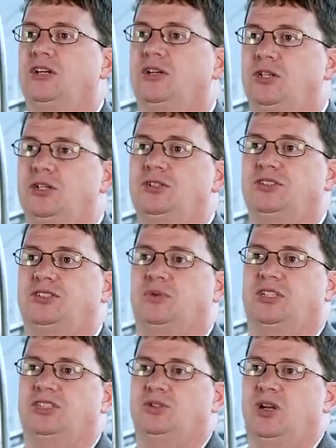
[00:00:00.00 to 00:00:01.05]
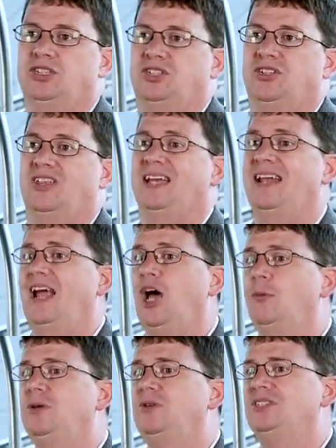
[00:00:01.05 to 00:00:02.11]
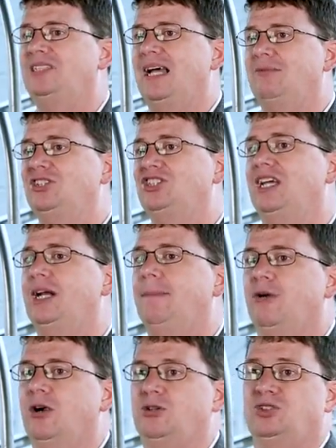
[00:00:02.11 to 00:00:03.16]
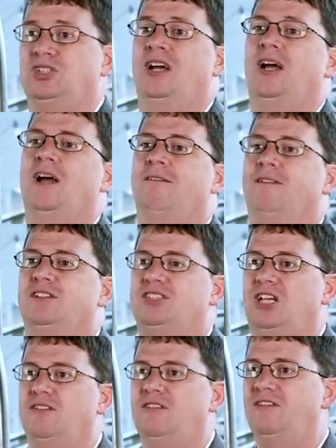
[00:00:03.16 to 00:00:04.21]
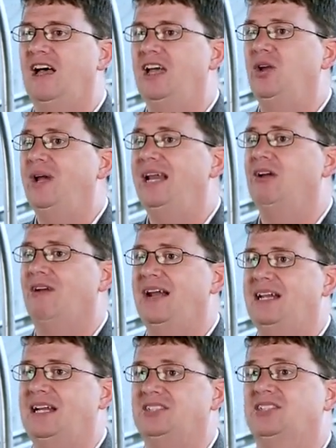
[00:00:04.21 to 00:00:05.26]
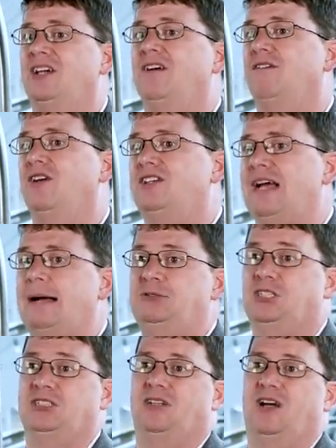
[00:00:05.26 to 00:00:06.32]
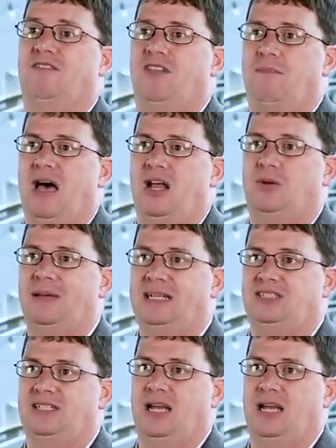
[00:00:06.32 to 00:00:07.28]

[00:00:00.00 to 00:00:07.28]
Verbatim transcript: concludes with a structure that can help you establish an approach for self-evaluating readiness for adoption of the model-based